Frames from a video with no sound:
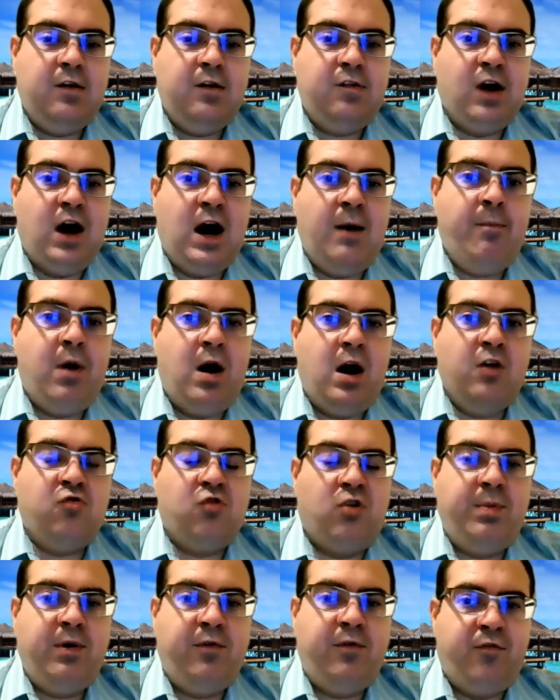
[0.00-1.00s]
top
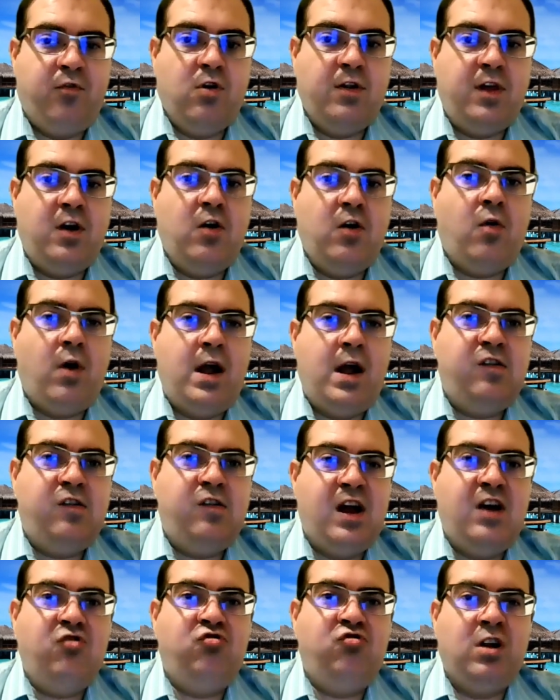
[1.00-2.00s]
module before the
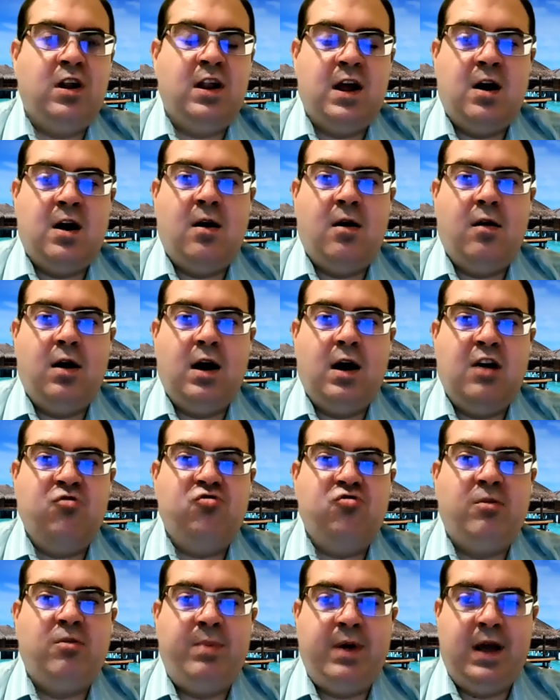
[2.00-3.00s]
orientation, there
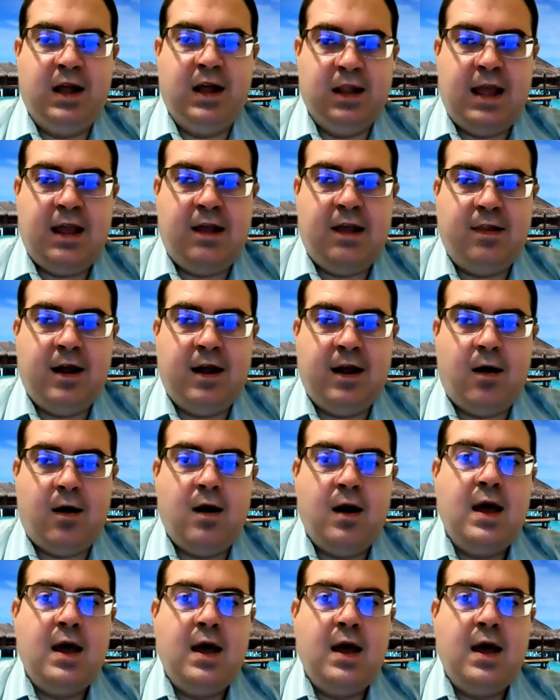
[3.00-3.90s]
should be a link there.